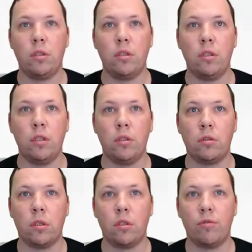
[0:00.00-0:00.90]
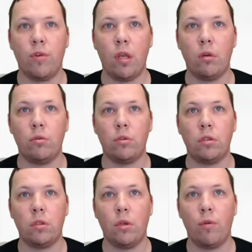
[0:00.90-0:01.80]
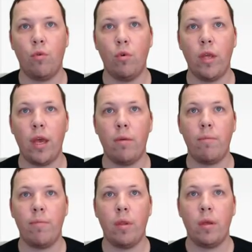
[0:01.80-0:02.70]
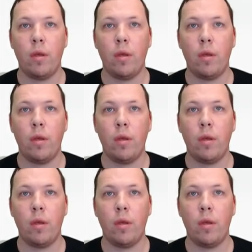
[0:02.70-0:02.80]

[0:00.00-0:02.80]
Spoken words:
The details are as follows: full name,